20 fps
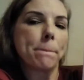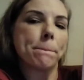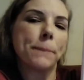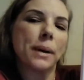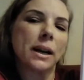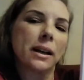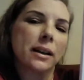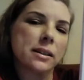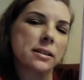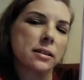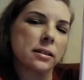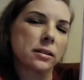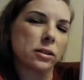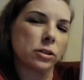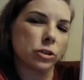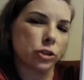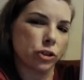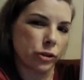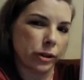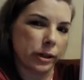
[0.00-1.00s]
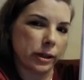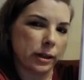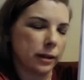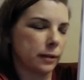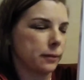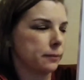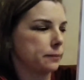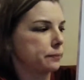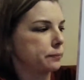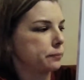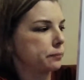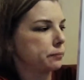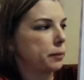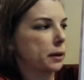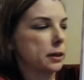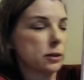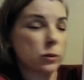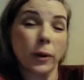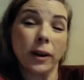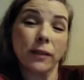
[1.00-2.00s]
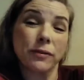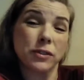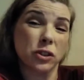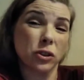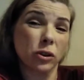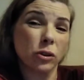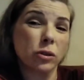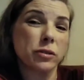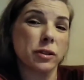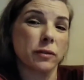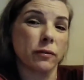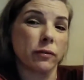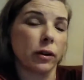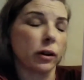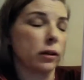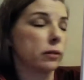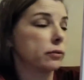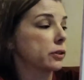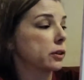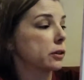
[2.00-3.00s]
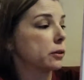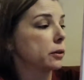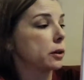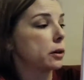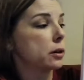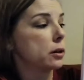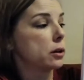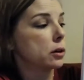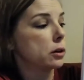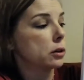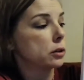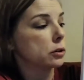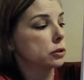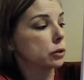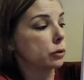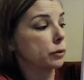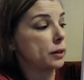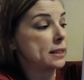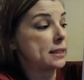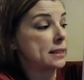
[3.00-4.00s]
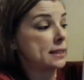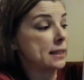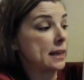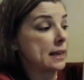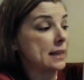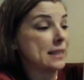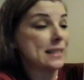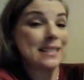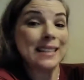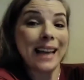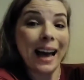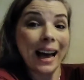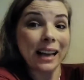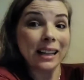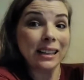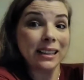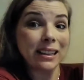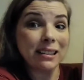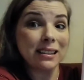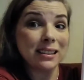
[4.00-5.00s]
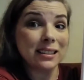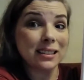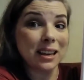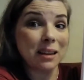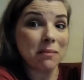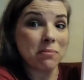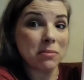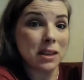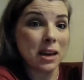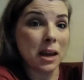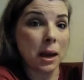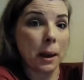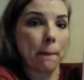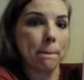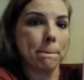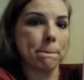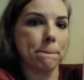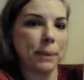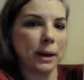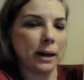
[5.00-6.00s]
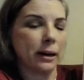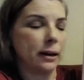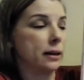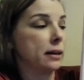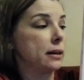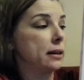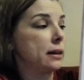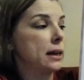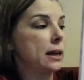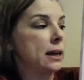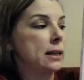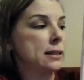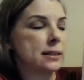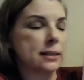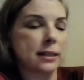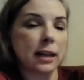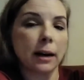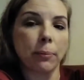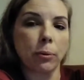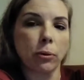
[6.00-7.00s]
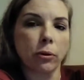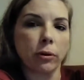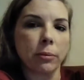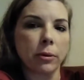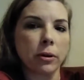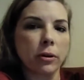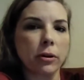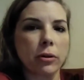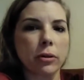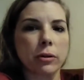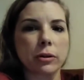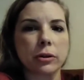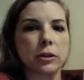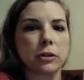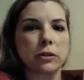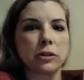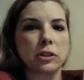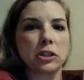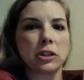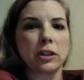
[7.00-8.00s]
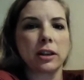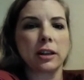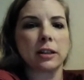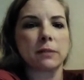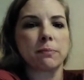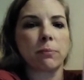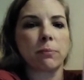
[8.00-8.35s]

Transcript: but it gets a little tricky because we have circles involved. So it's exactly the same thing, but instead of perimeter, there's no such thing as